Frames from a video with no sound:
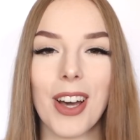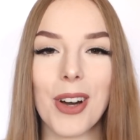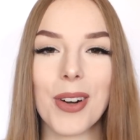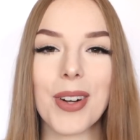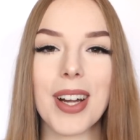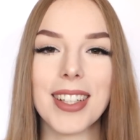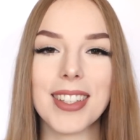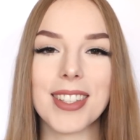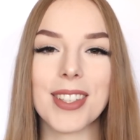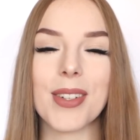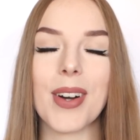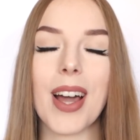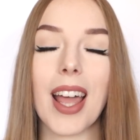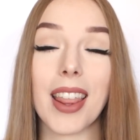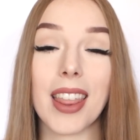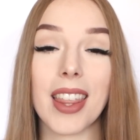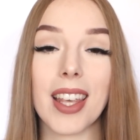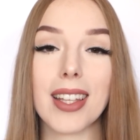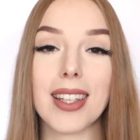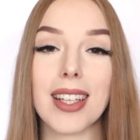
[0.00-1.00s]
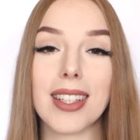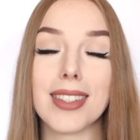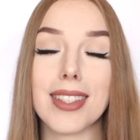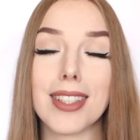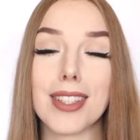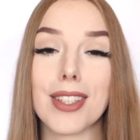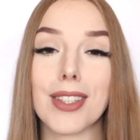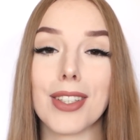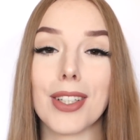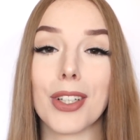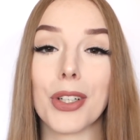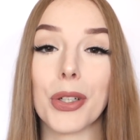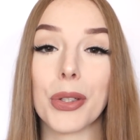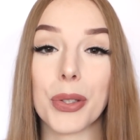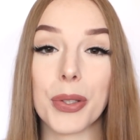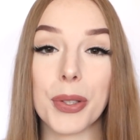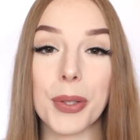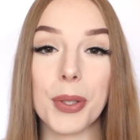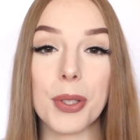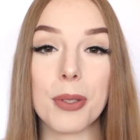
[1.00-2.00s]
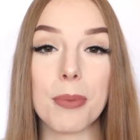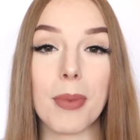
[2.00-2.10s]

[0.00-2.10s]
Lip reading: Alright, so I think that this is gonna conclude